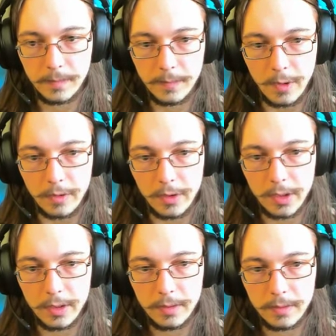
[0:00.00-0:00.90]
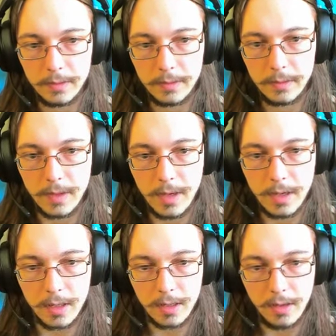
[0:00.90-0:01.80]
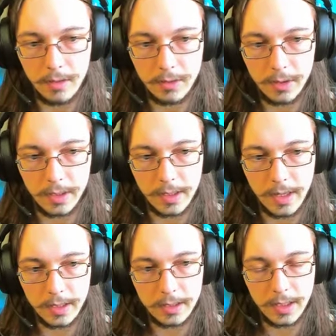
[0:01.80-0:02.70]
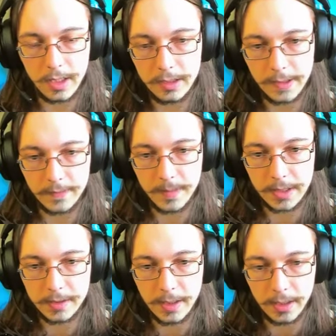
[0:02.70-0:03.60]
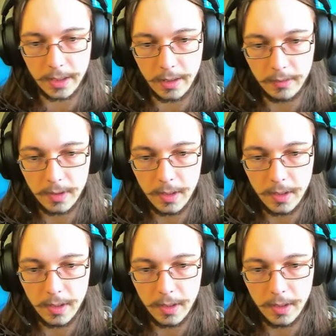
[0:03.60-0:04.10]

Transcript: All good? Ah, all good. I, I just have to make the ceiling now.